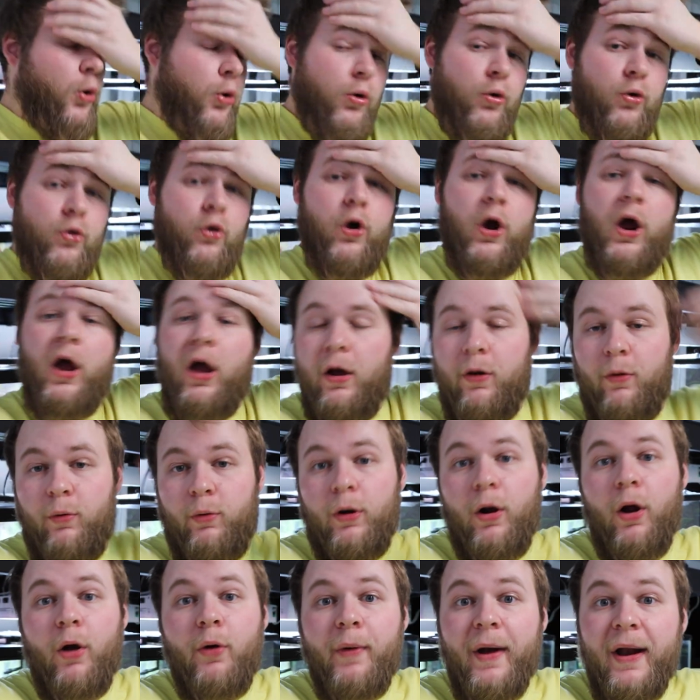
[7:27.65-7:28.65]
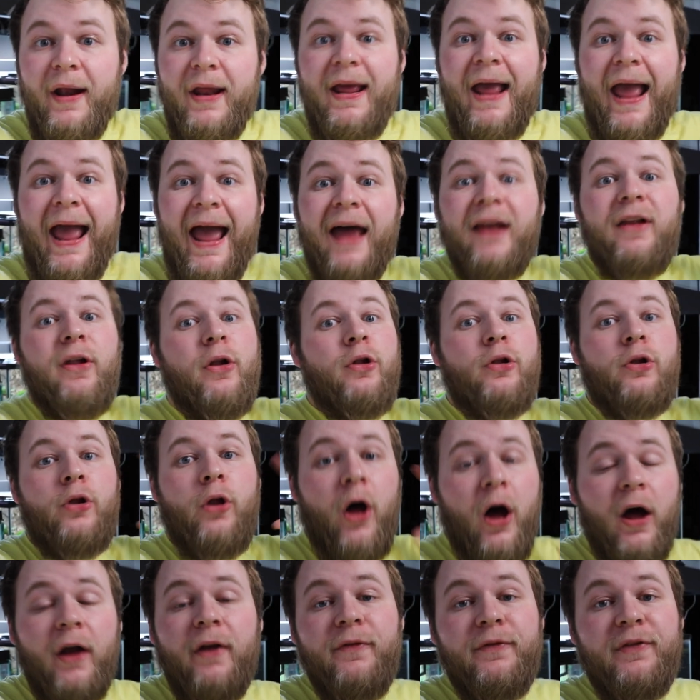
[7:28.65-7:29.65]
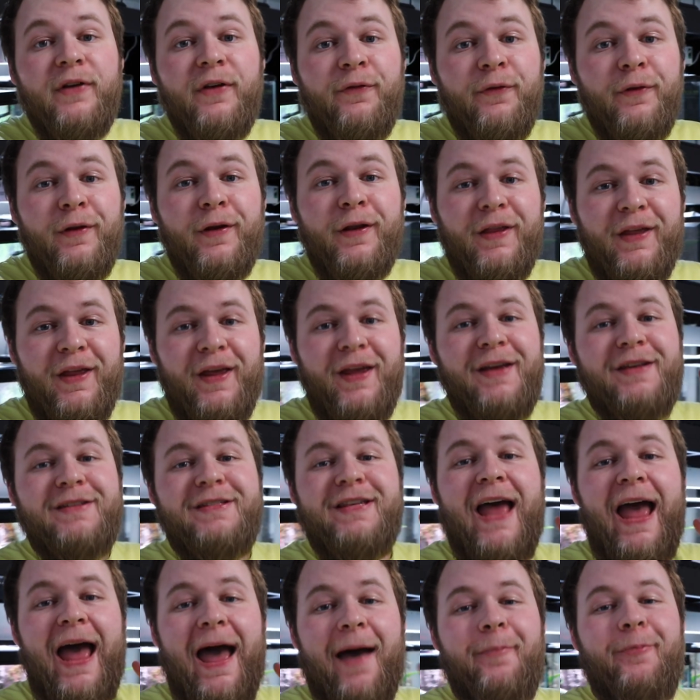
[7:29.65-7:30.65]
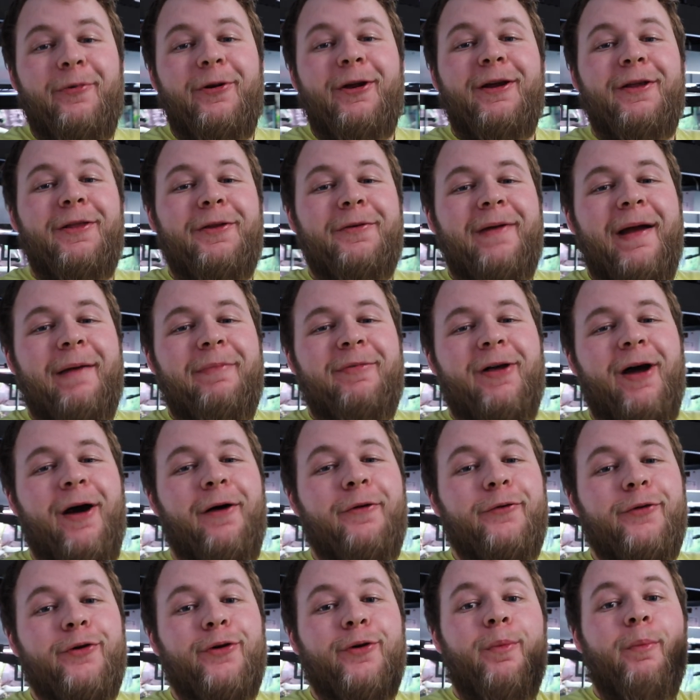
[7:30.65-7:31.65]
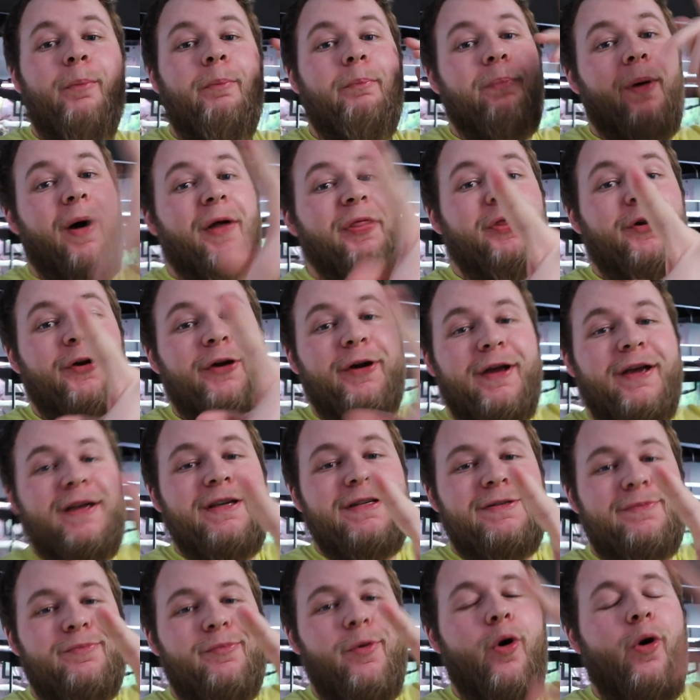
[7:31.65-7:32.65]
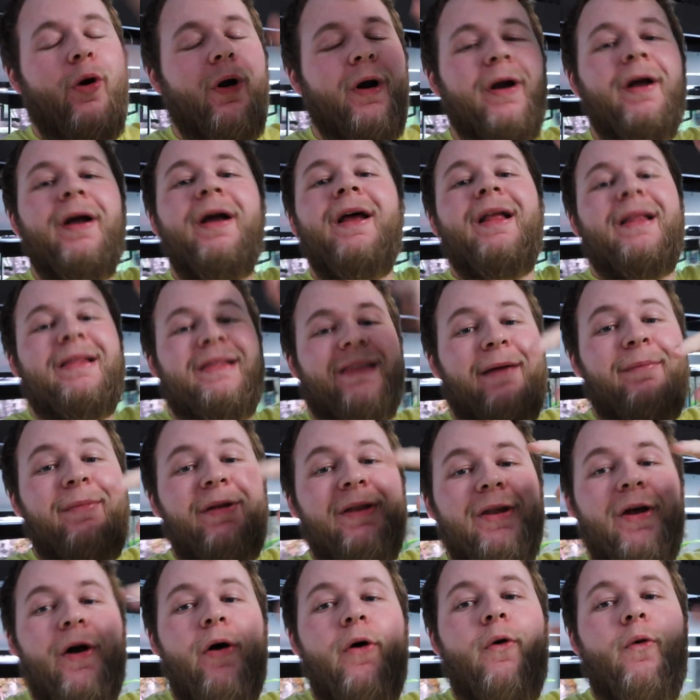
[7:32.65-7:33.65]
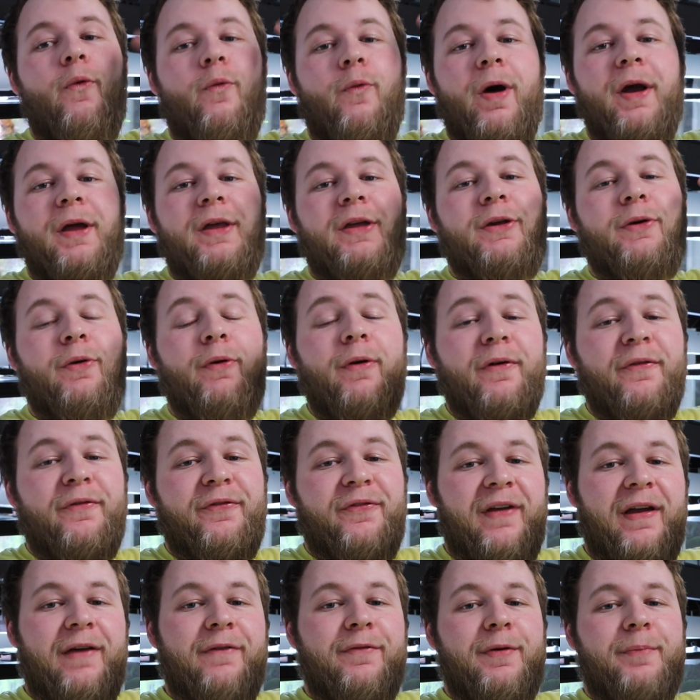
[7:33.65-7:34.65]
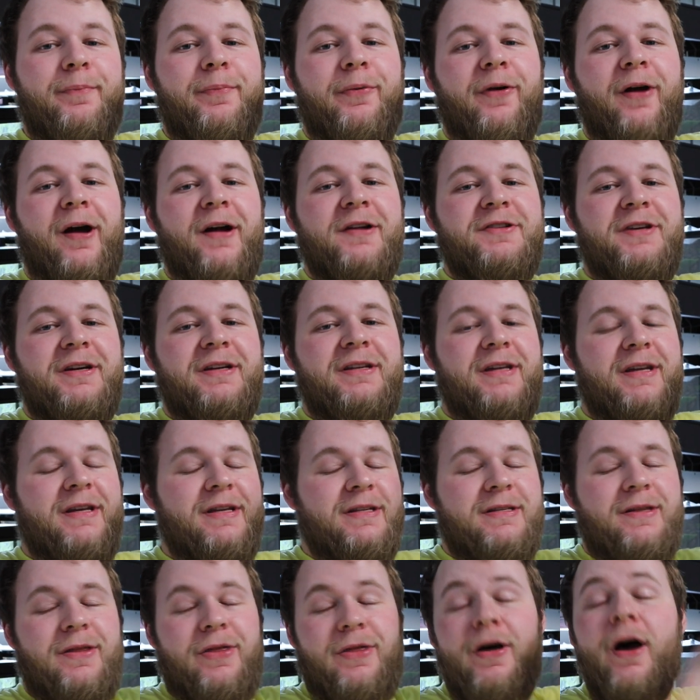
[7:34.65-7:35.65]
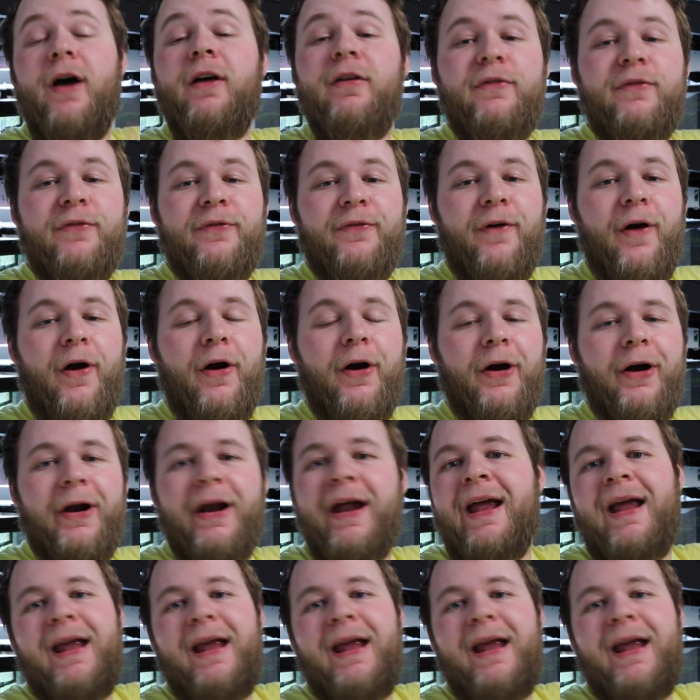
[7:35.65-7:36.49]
Whew, we're already at a lot of different things happening in the reptile room, but there is more. Let me know what your favorite project is thus far